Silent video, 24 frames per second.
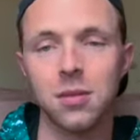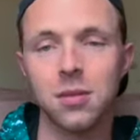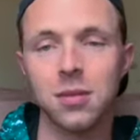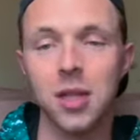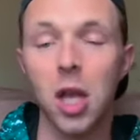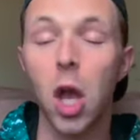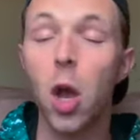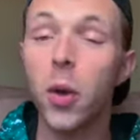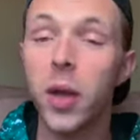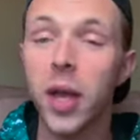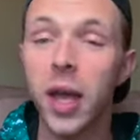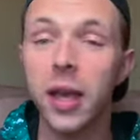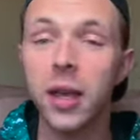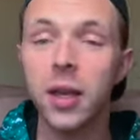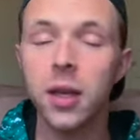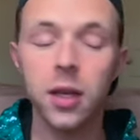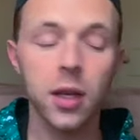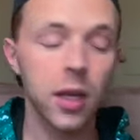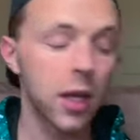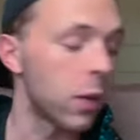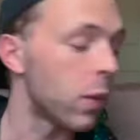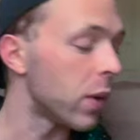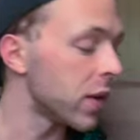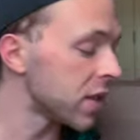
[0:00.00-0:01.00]
okay,
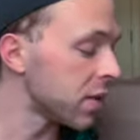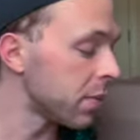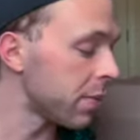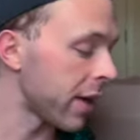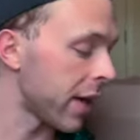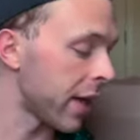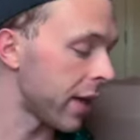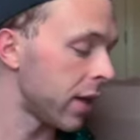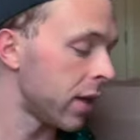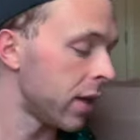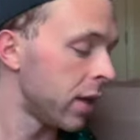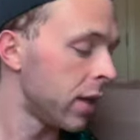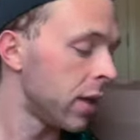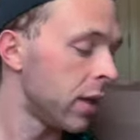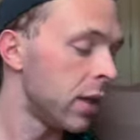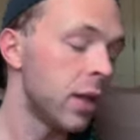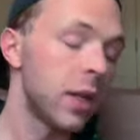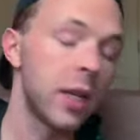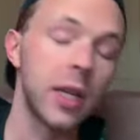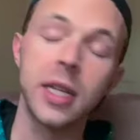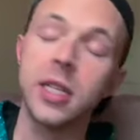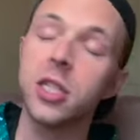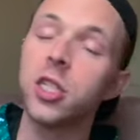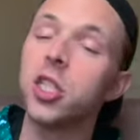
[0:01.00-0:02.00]
it wasn't bad.
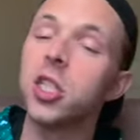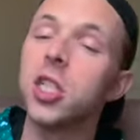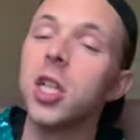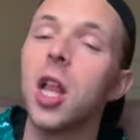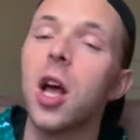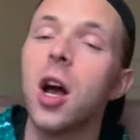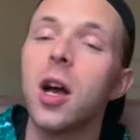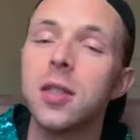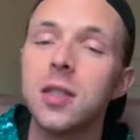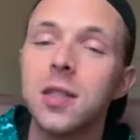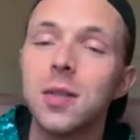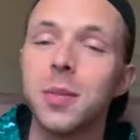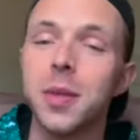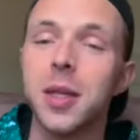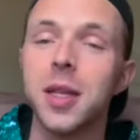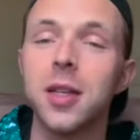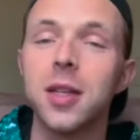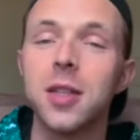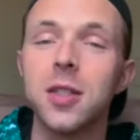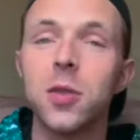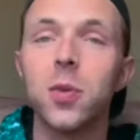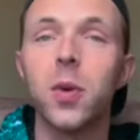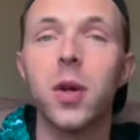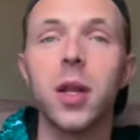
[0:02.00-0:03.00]
It just lost me.
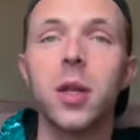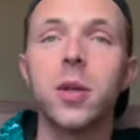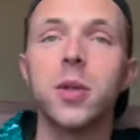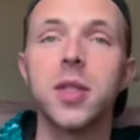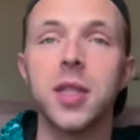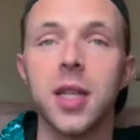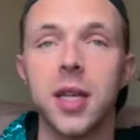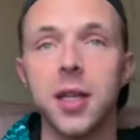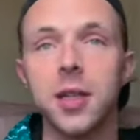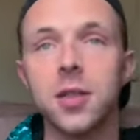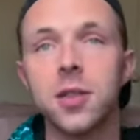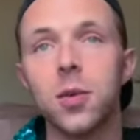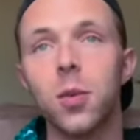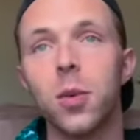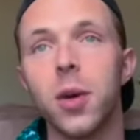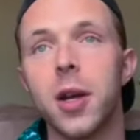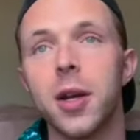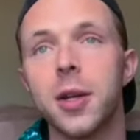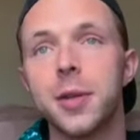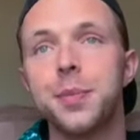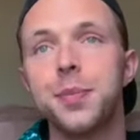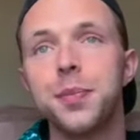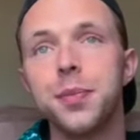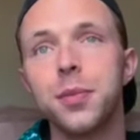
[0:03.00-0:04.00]
It's one of those things
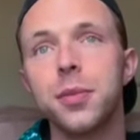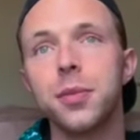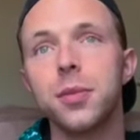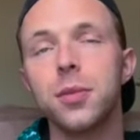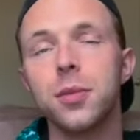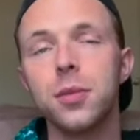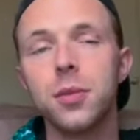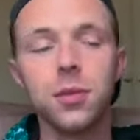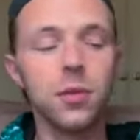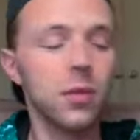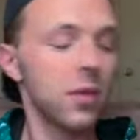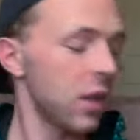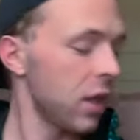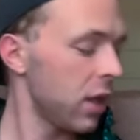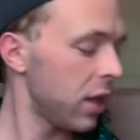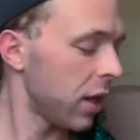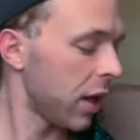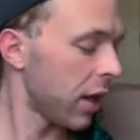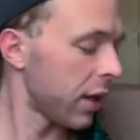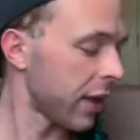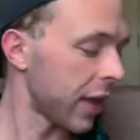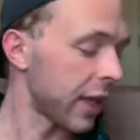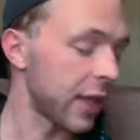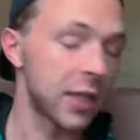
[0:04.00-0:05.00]
where,
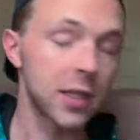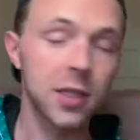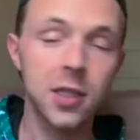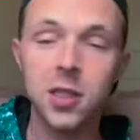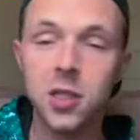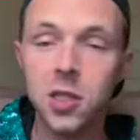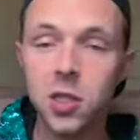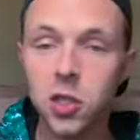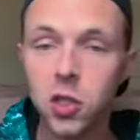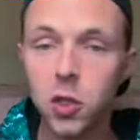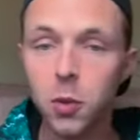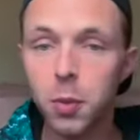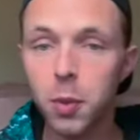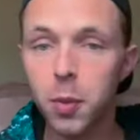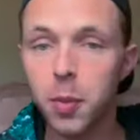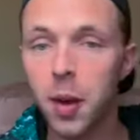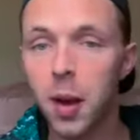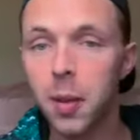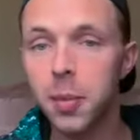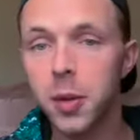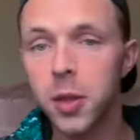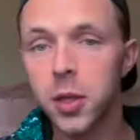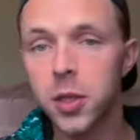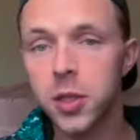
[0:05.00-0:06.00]
like, this is a super
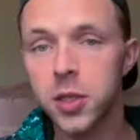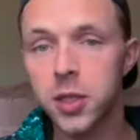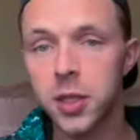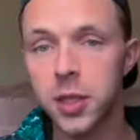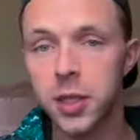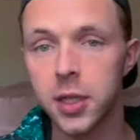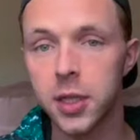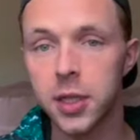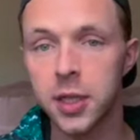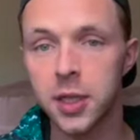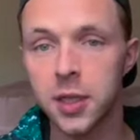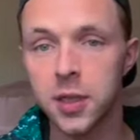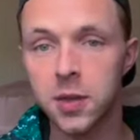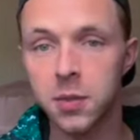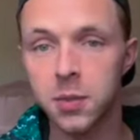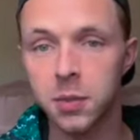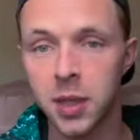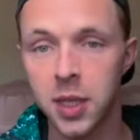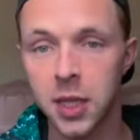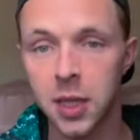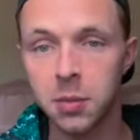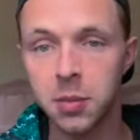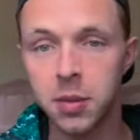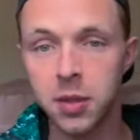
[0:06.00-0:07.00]
popular series,
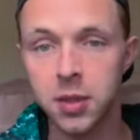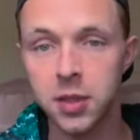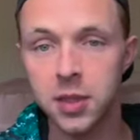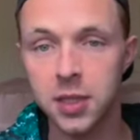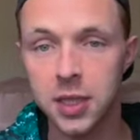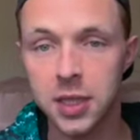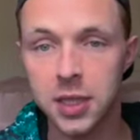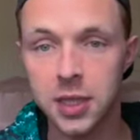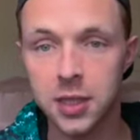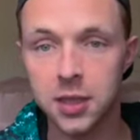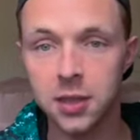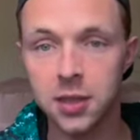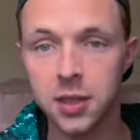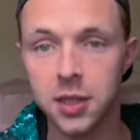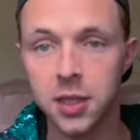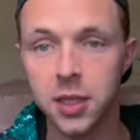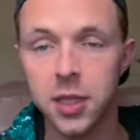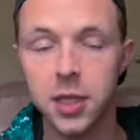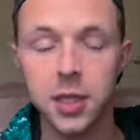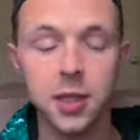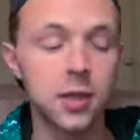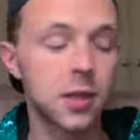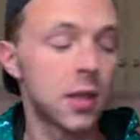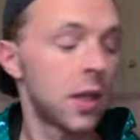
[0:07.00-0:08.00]
many books in this
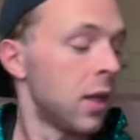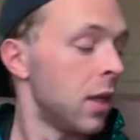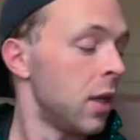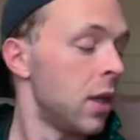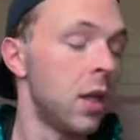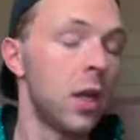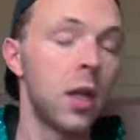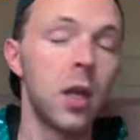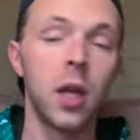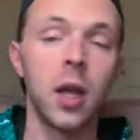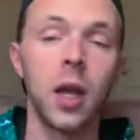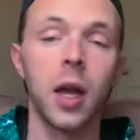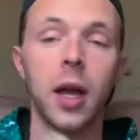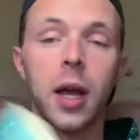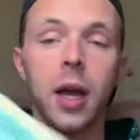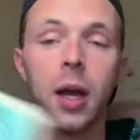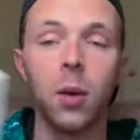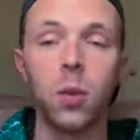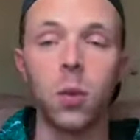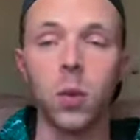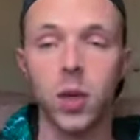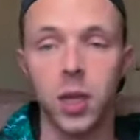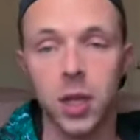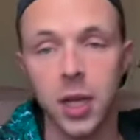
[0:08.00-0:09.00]
series. I
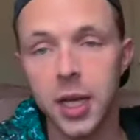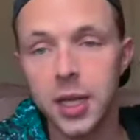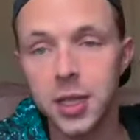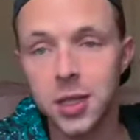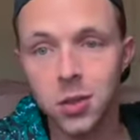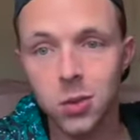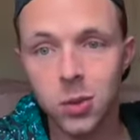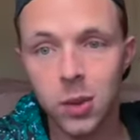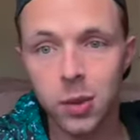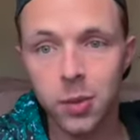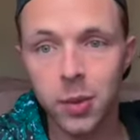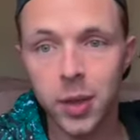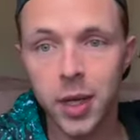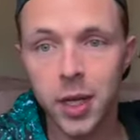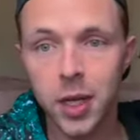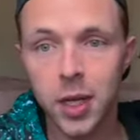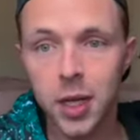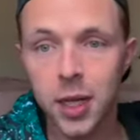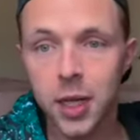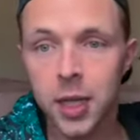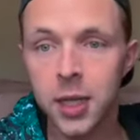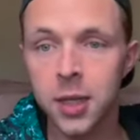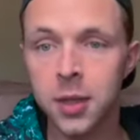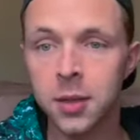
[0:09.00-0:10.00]
would like to reread it
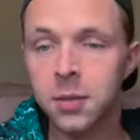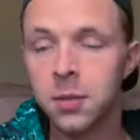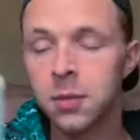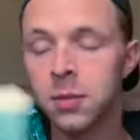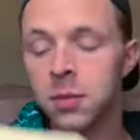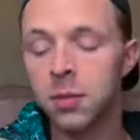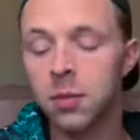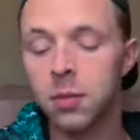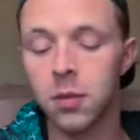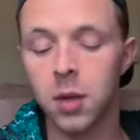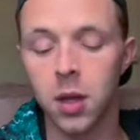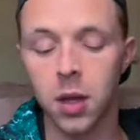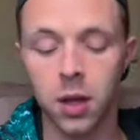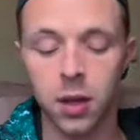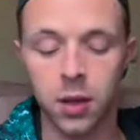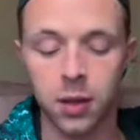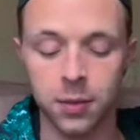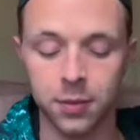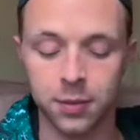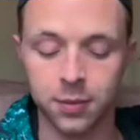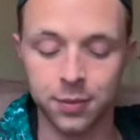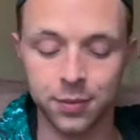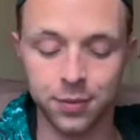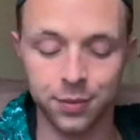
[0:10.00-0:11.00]
again.
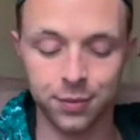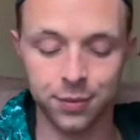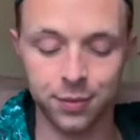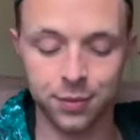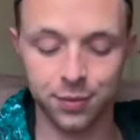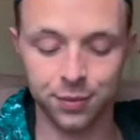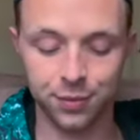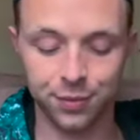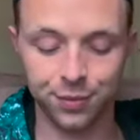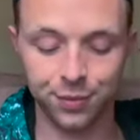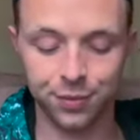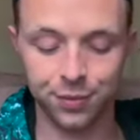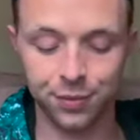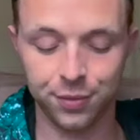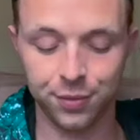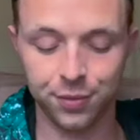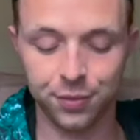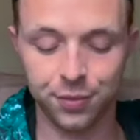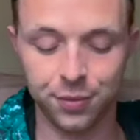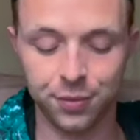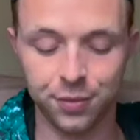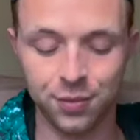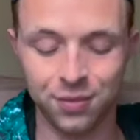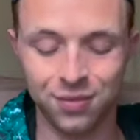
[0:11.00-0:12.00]

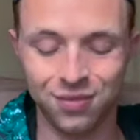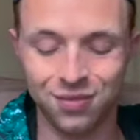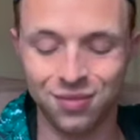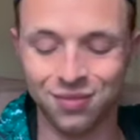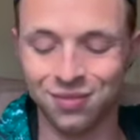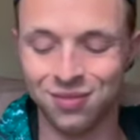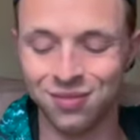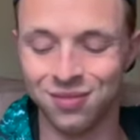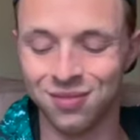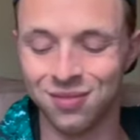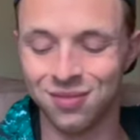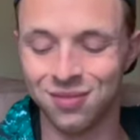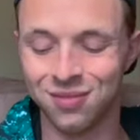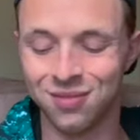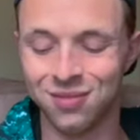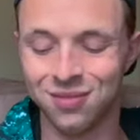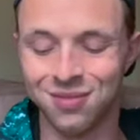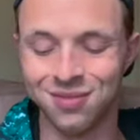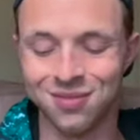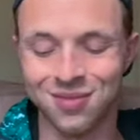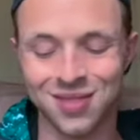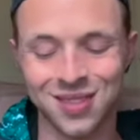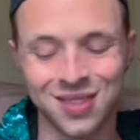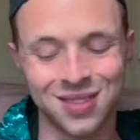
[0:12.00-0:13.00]

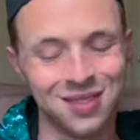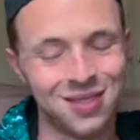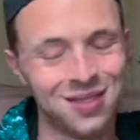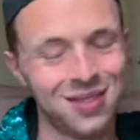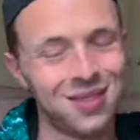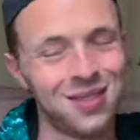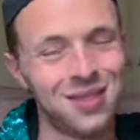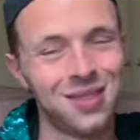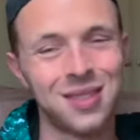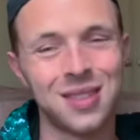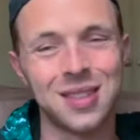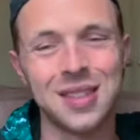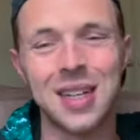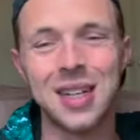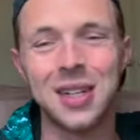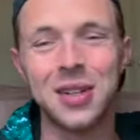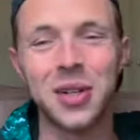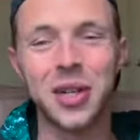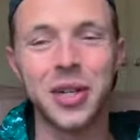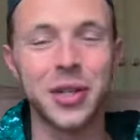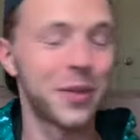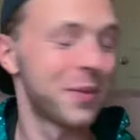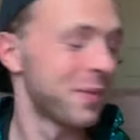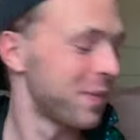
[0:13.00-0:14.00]
I don't
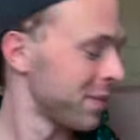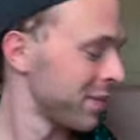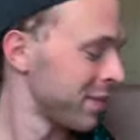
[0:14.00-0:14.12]
know.